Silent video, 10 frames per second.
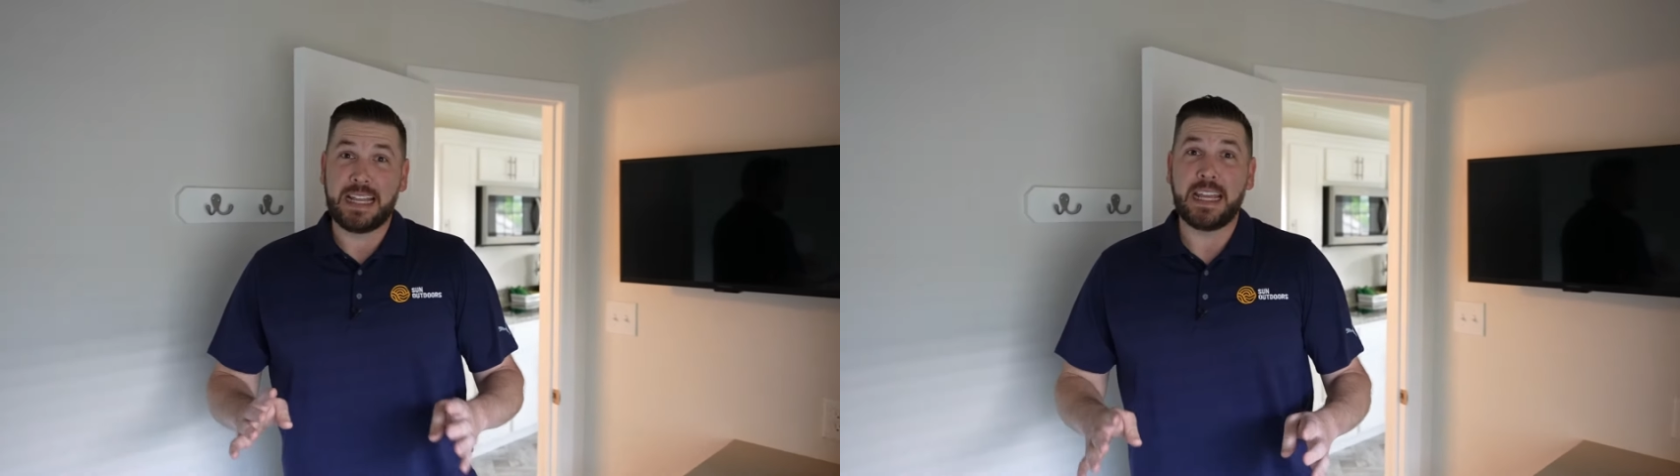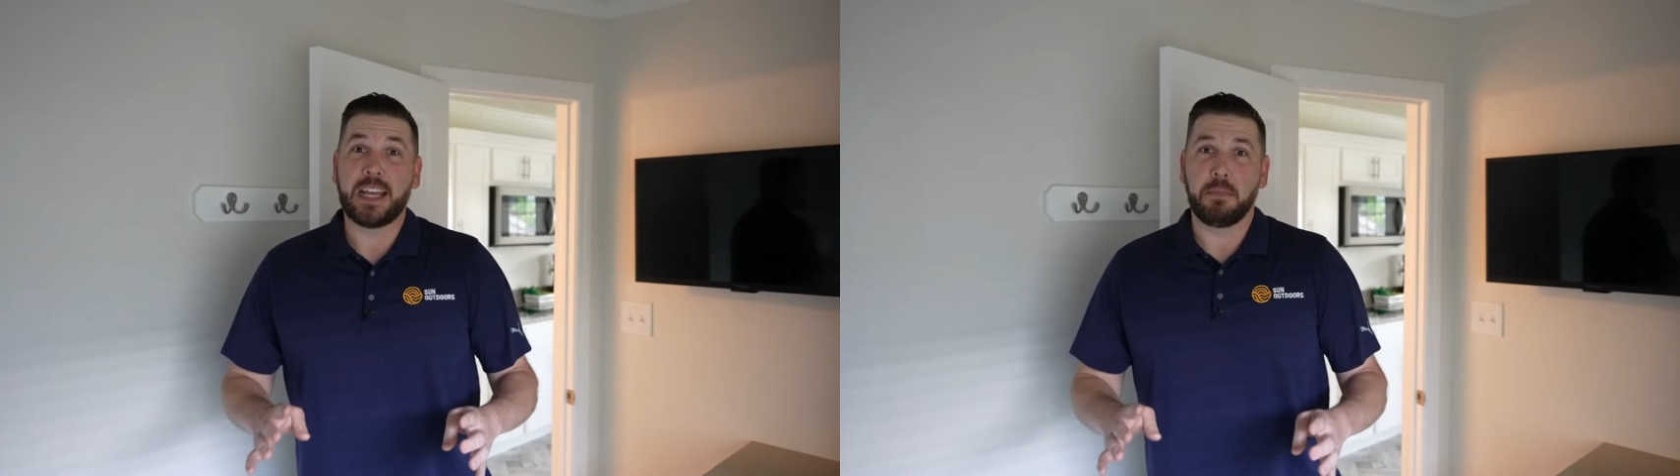
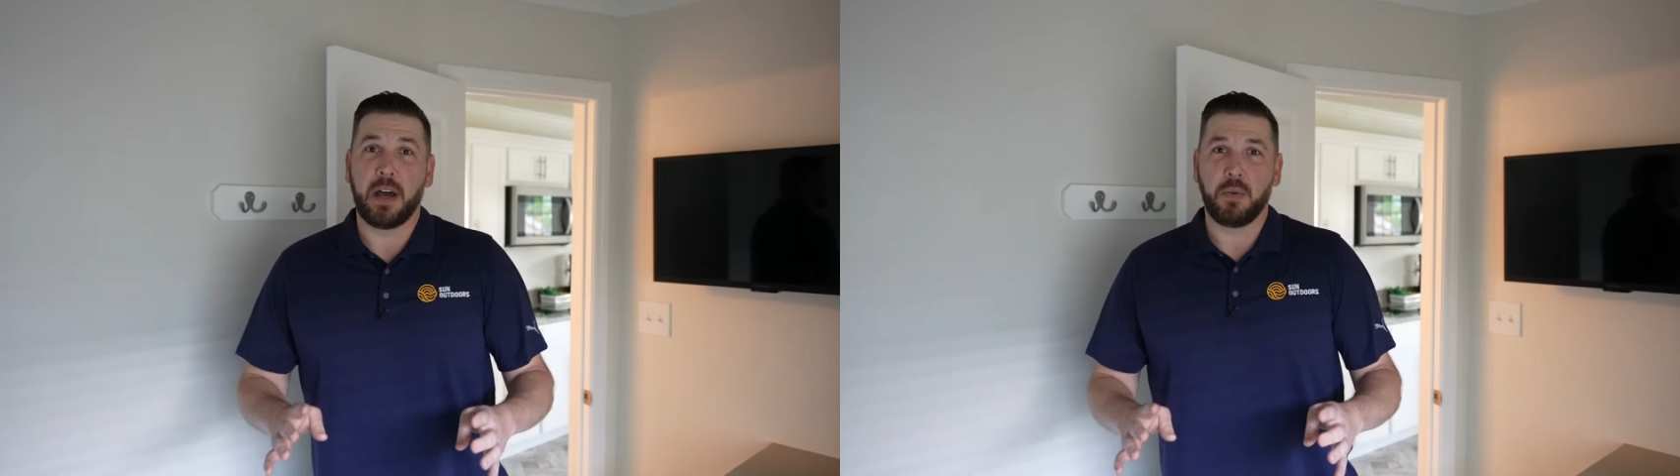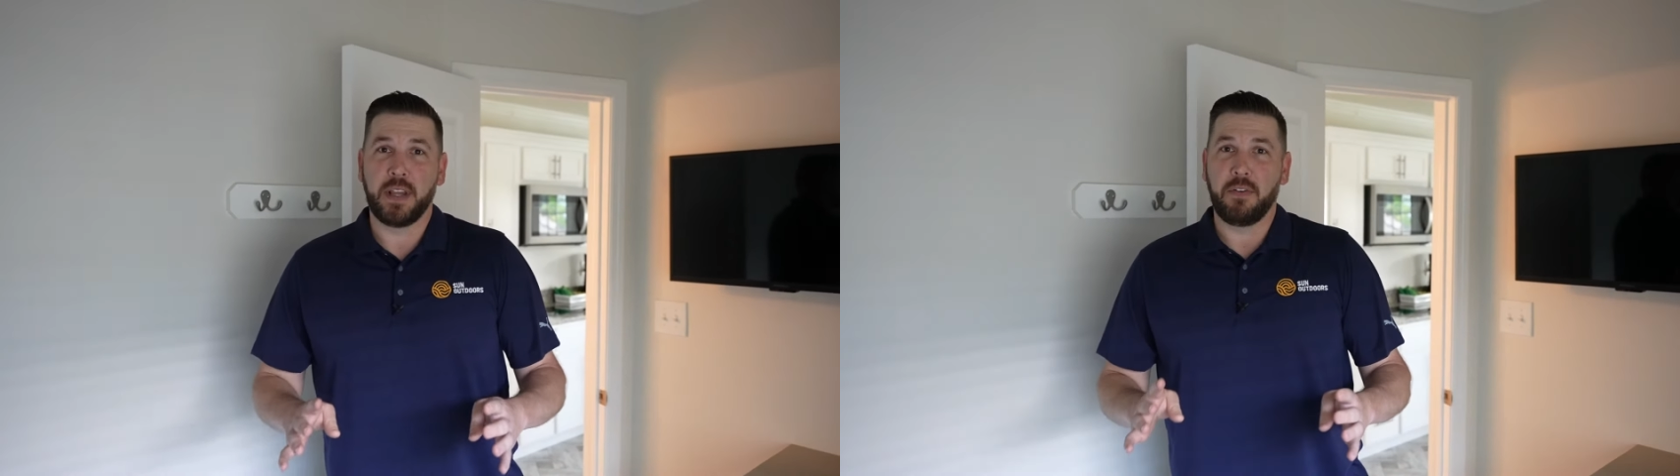geek
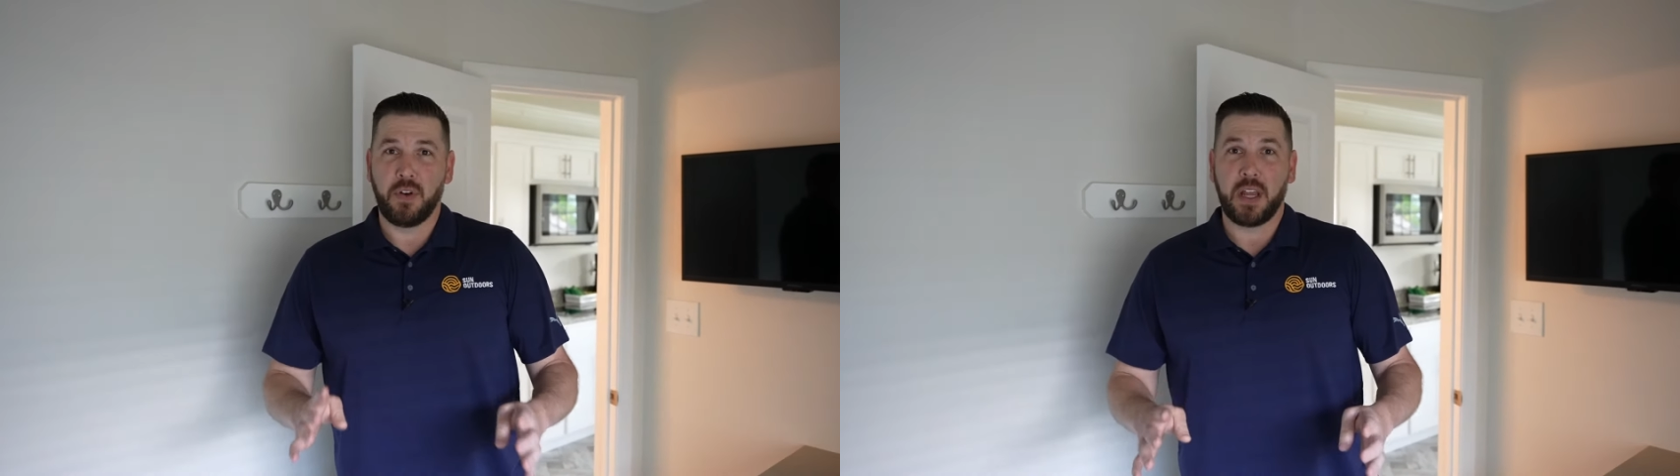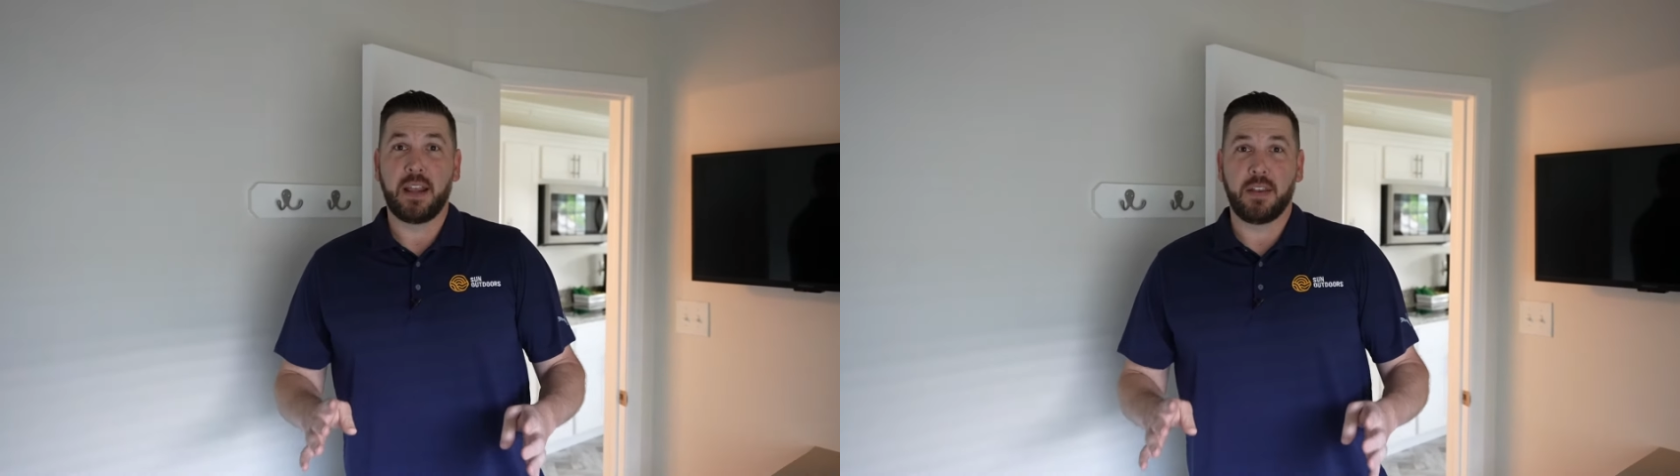about when they
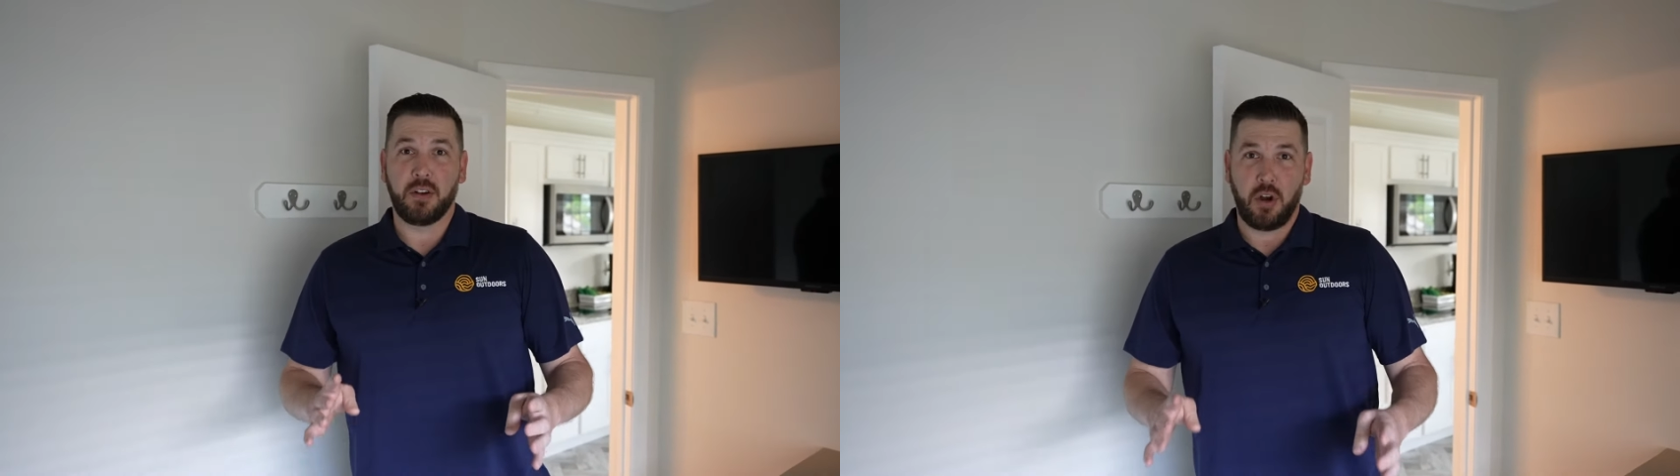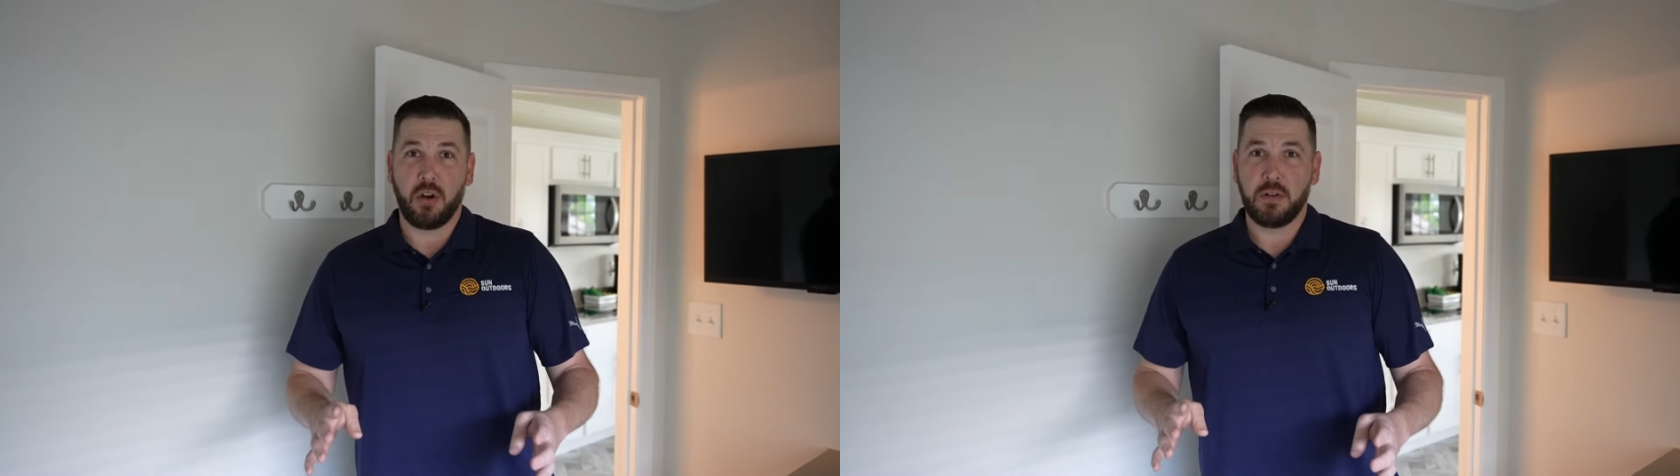forget their
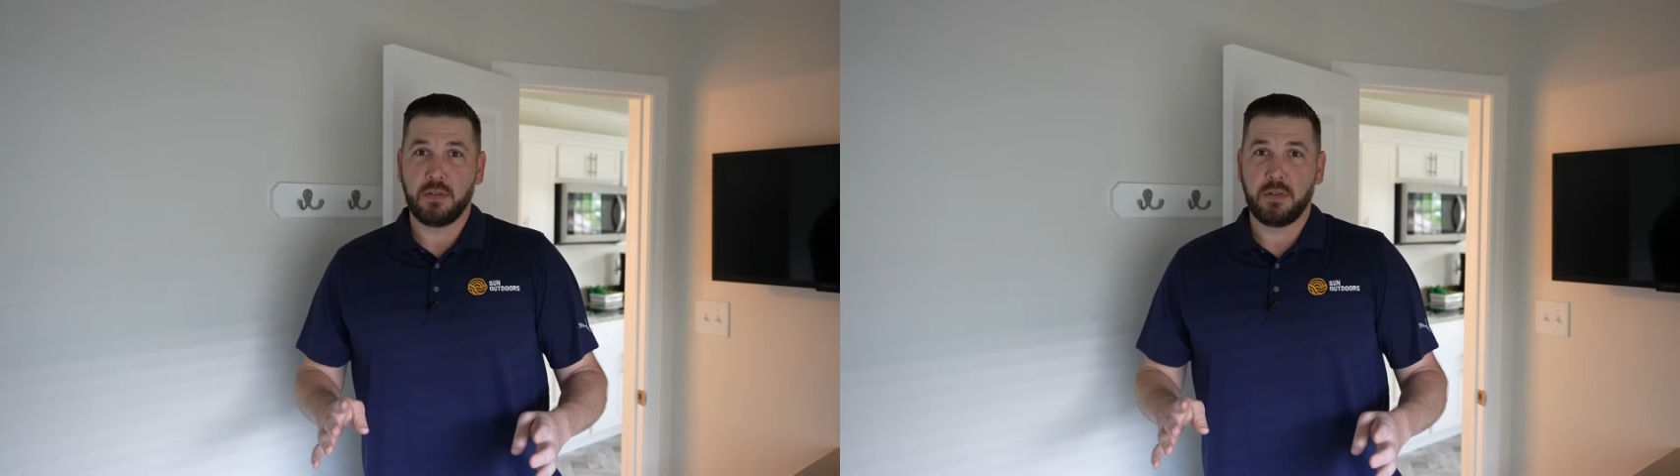car